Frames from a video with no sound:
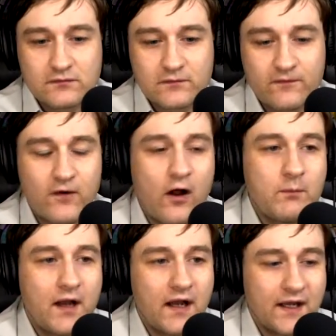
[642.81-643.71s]
fall
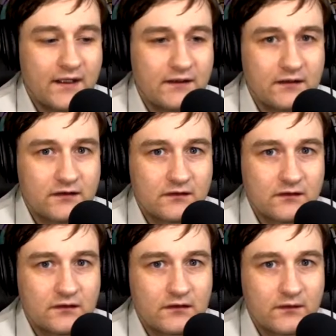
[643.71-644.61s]
behind
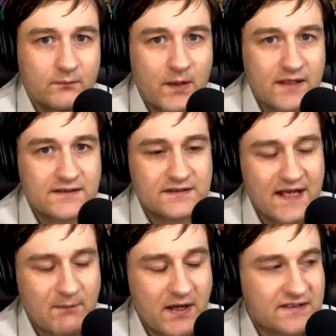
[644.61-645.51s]

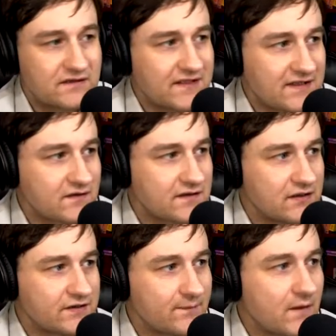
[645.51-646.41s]
positive test
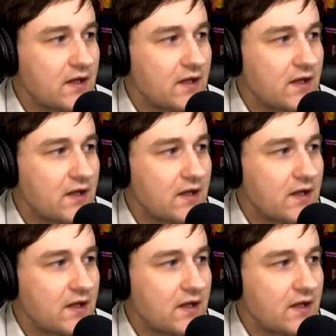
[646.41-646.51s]
results.